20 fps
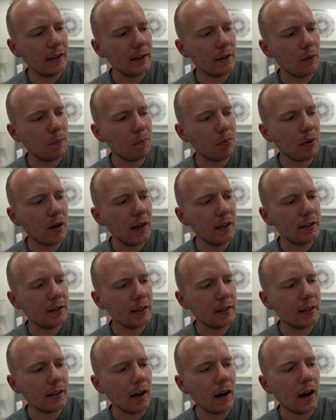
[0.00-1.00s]
You prayed to
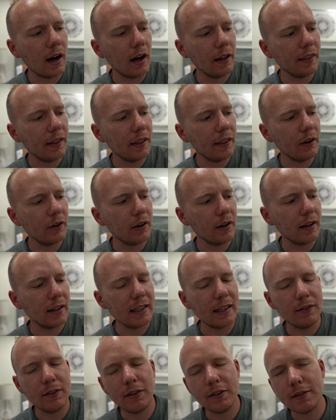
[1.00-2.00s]
God that they were going to
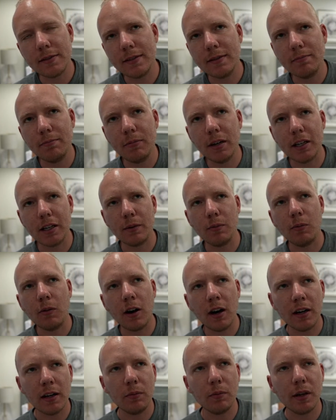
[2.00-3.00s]
give you what you
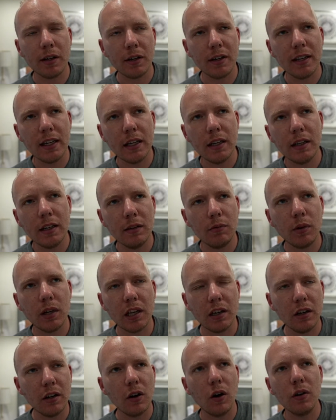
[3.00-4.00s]
wanted, what you needed, what you
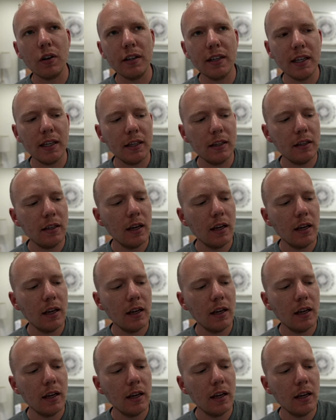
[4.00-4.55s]
know you need.